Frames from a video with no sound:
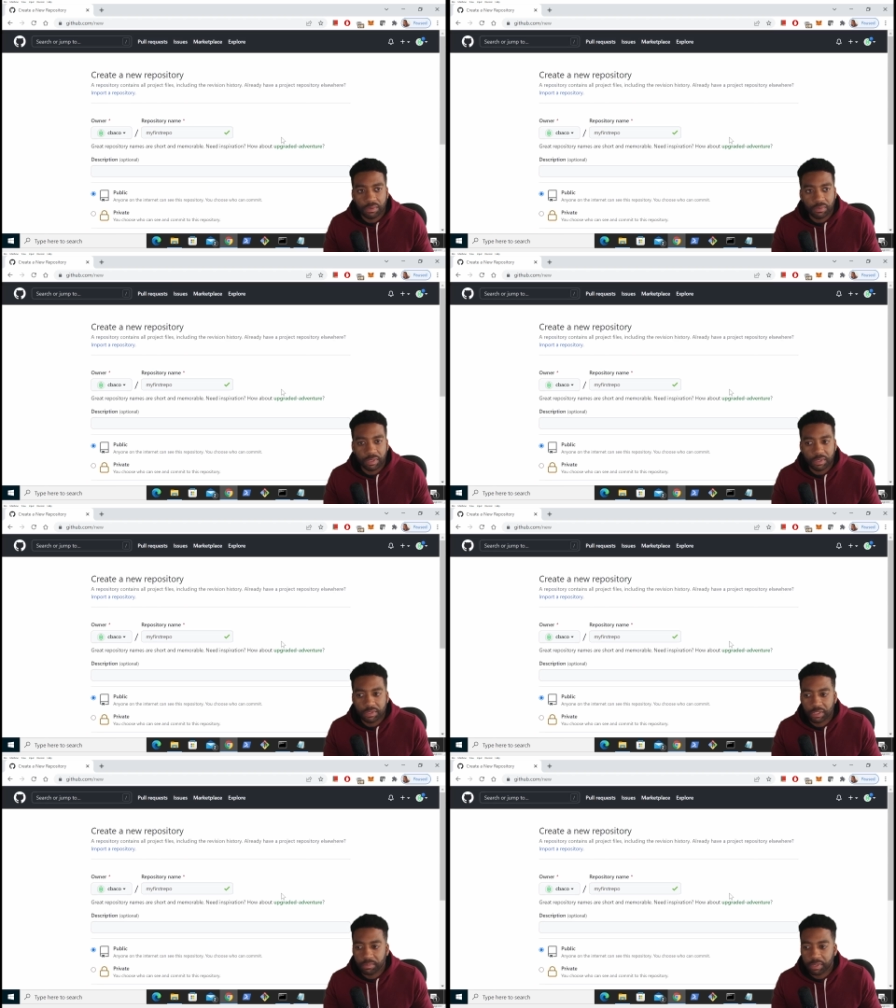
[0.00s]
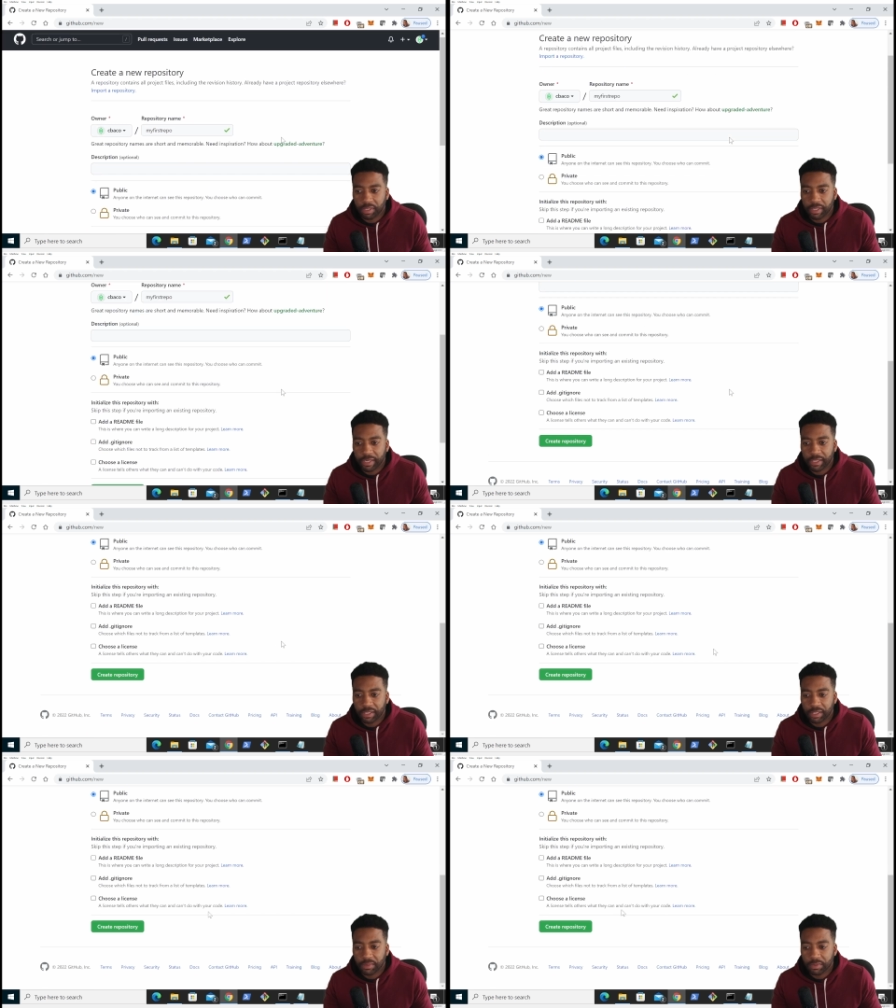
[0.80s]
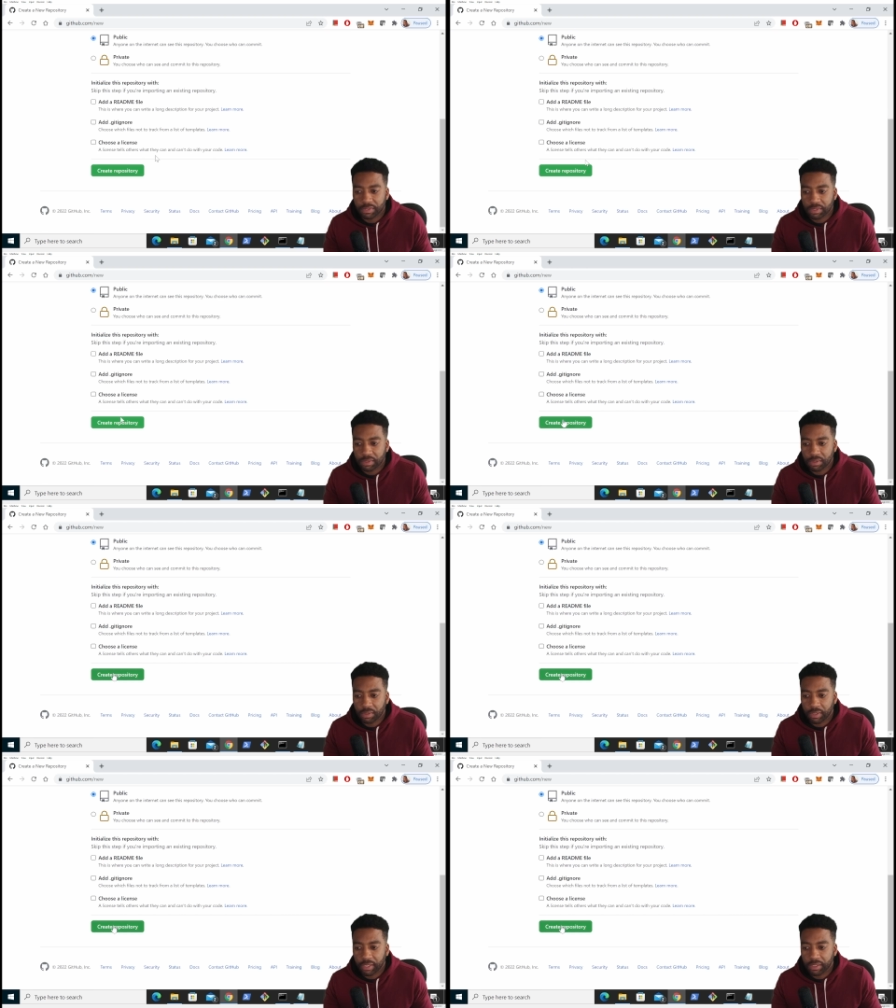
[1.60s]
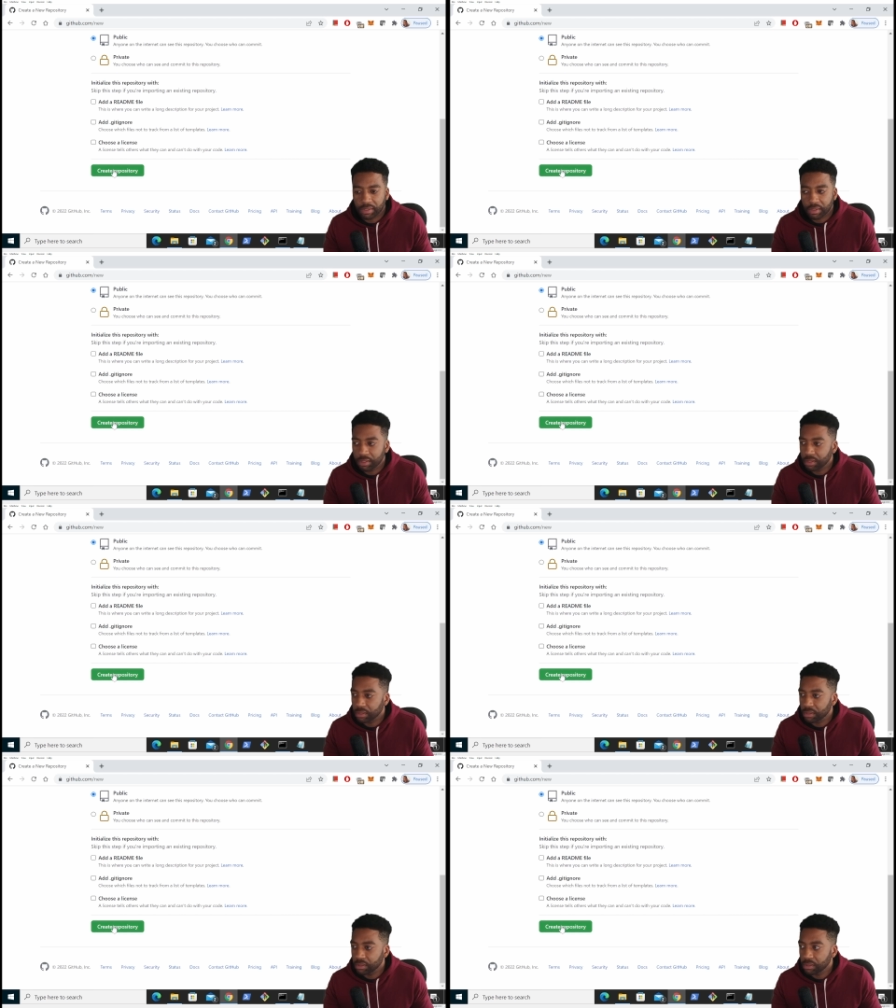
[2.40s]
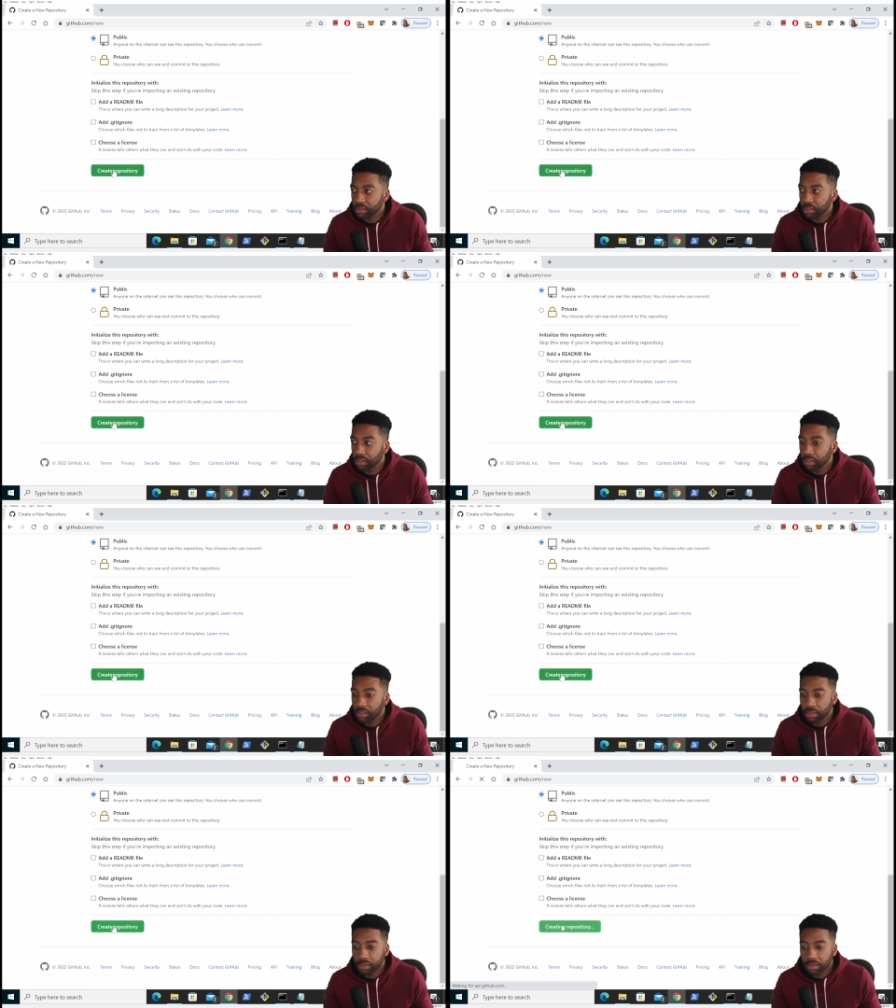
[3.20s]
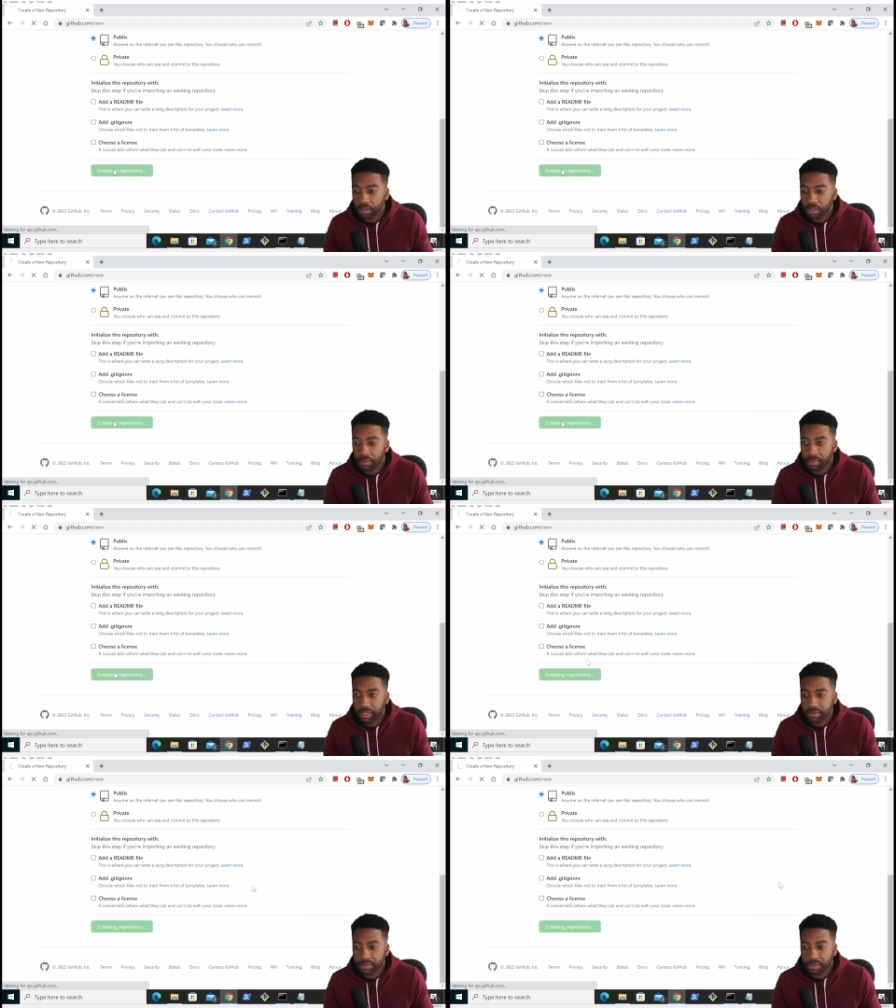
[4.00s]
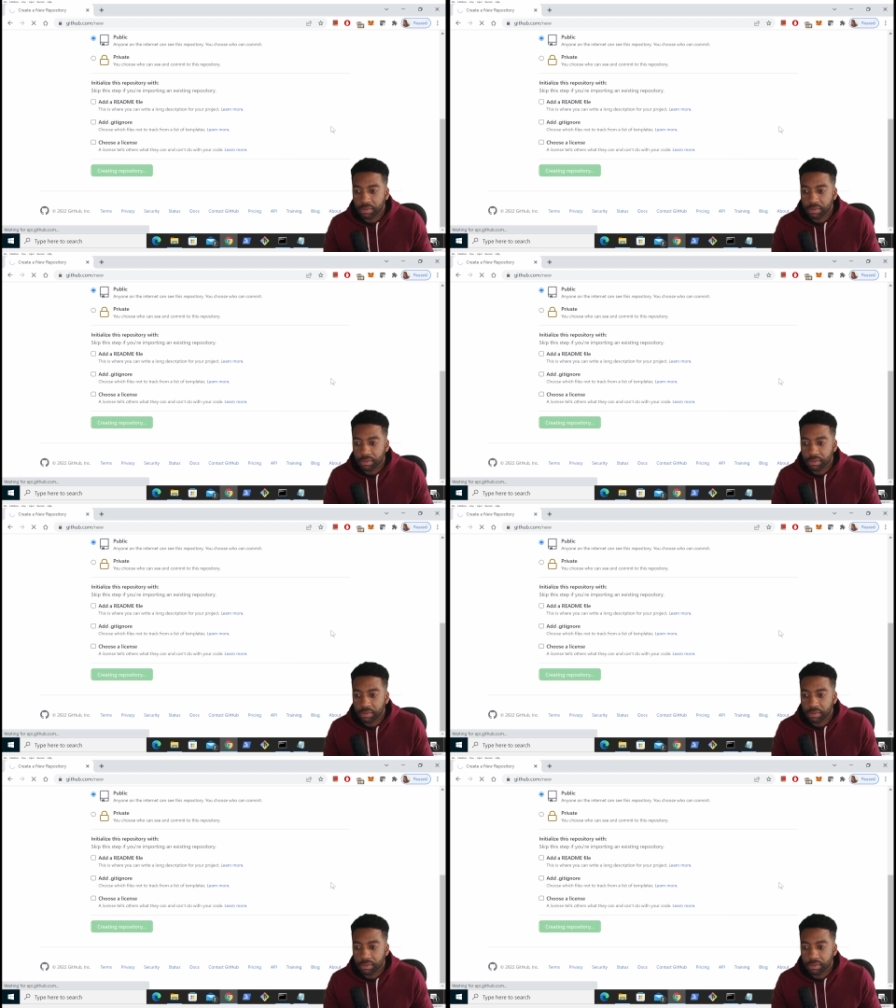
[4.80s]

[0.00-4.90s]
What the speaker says: we're going to skip all that, and we're just going to go ahead and click create repository.